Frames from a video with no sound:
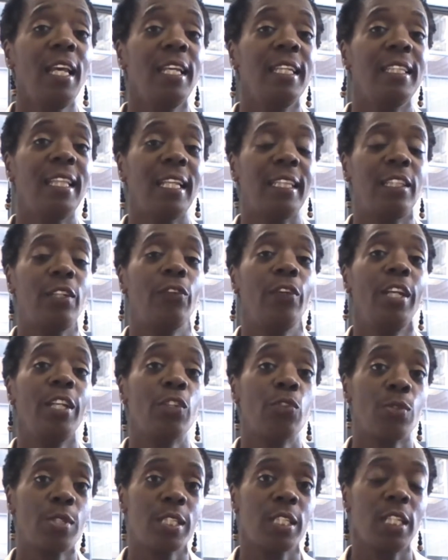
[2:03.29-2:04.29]
that they're
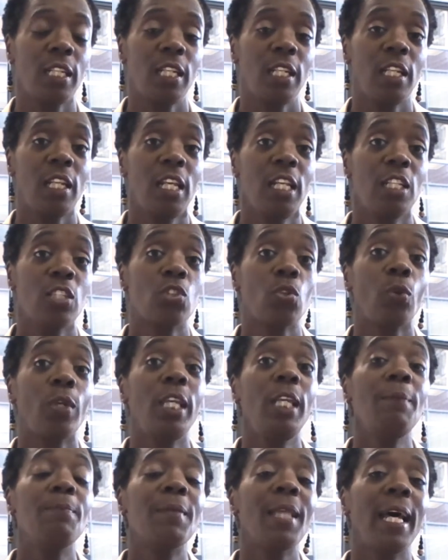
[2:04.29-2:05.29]
interested in. So
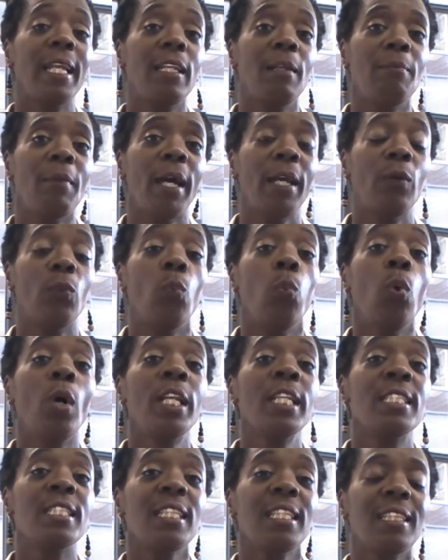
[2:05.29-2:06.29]
keep that in mind. What
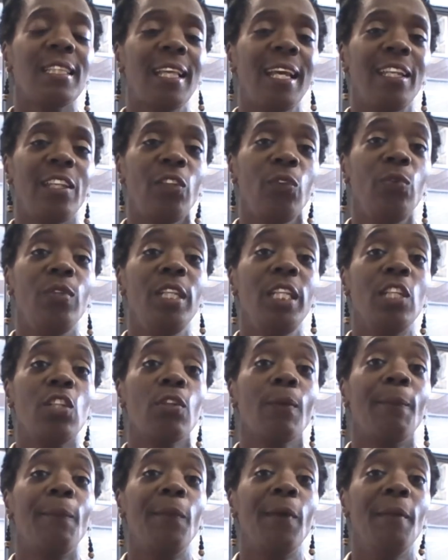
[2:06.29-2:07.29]
is it that you need
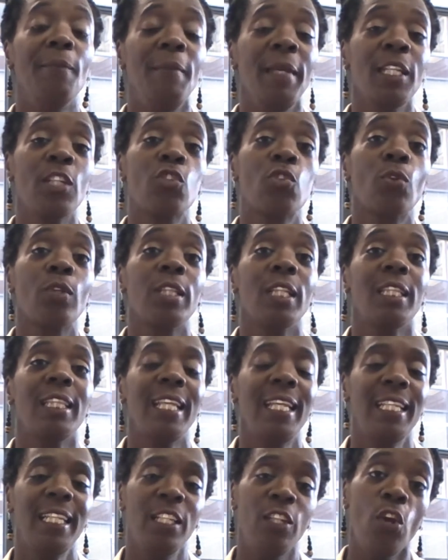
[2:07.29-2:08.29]
to make sure that
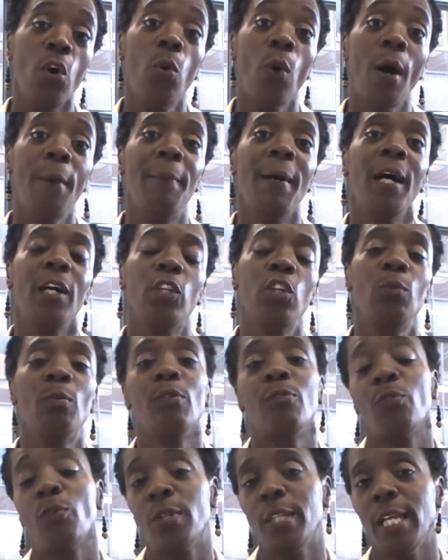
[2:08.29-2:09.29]
they know about you
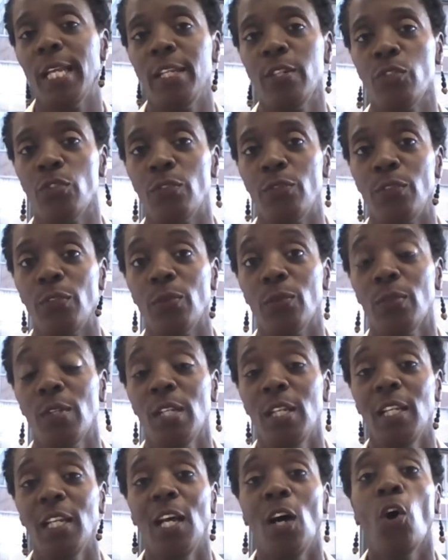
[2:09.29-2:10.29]
before that interview?
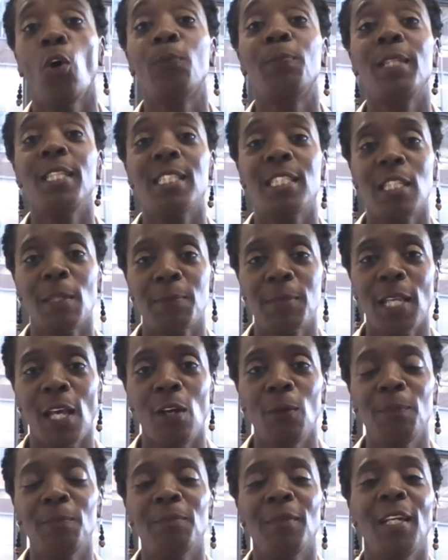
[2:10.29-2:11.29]
Hope these tips
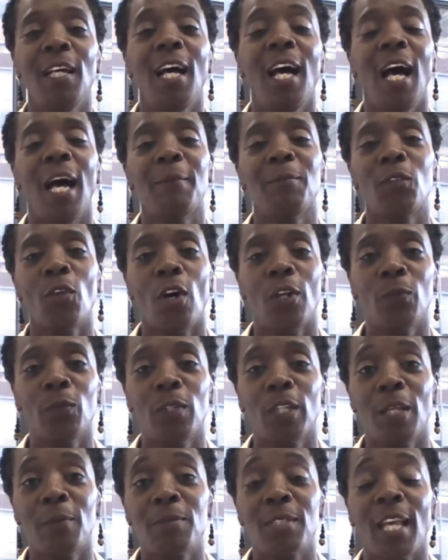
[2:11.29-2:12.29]
help. I'm Dawn
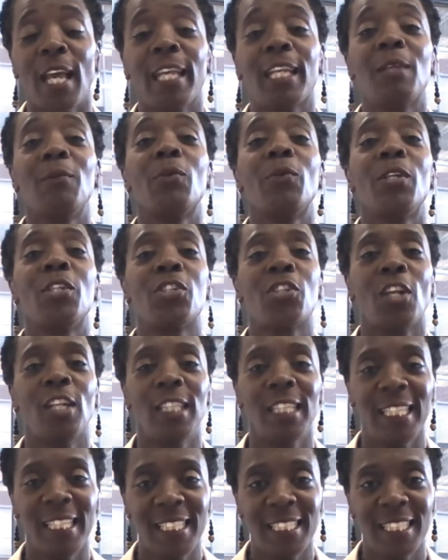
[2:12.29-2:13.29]
Williams. I can be reached
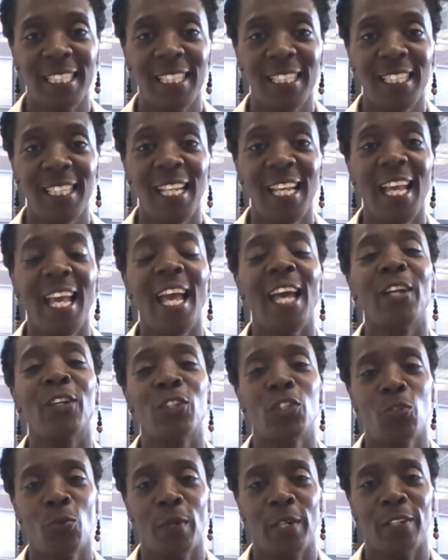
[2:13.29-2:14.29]
on LinkedIn and
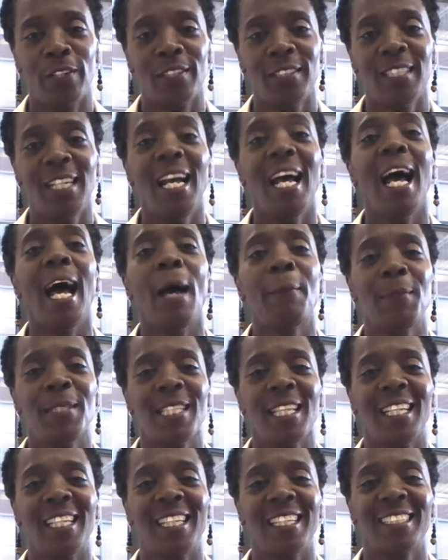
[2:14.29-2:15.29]
on Twitter. Happy
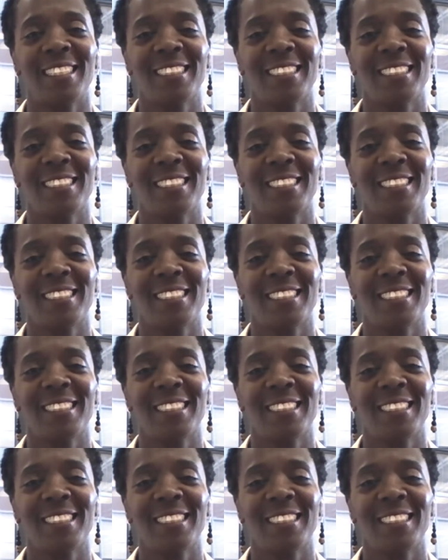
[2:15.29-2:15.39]
selling.